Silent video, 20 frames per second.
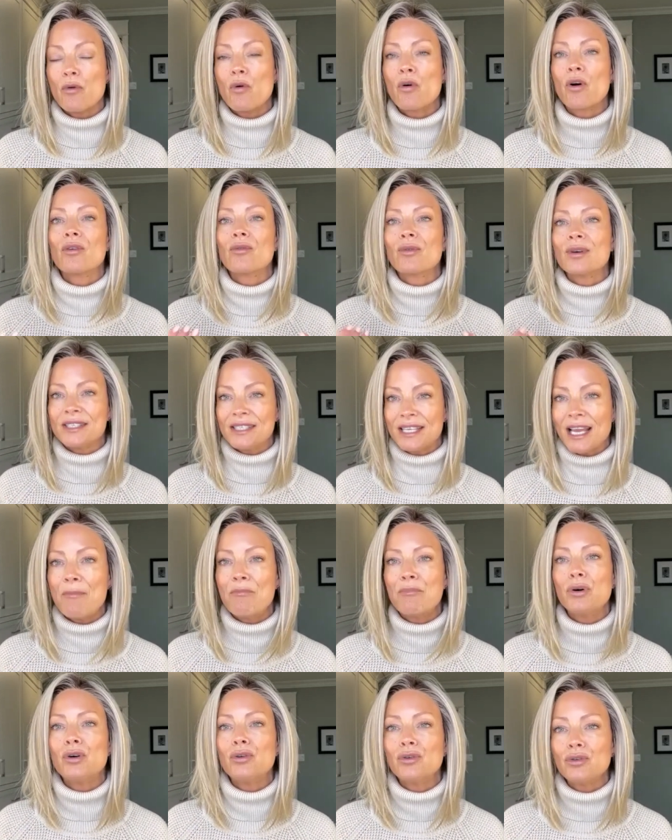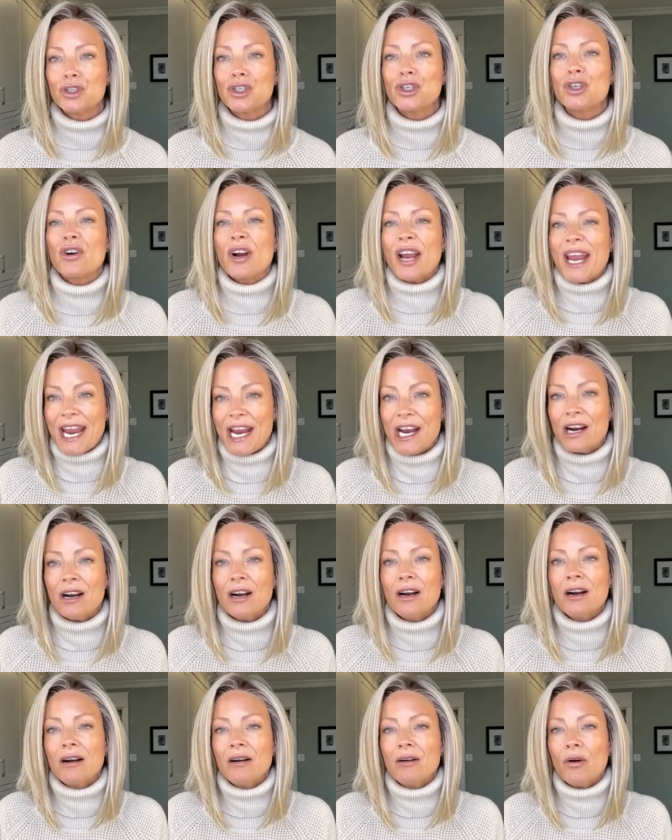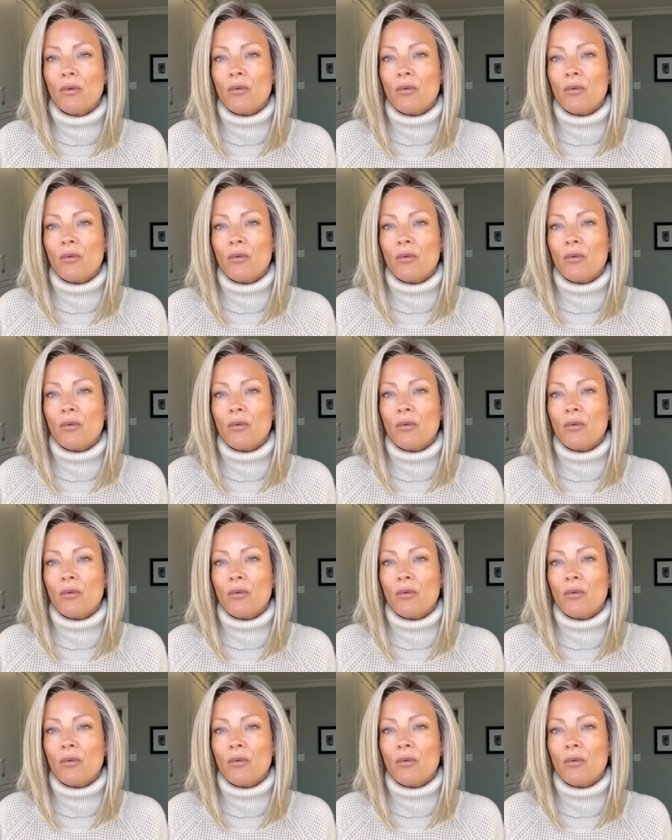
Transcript: or resembles your hair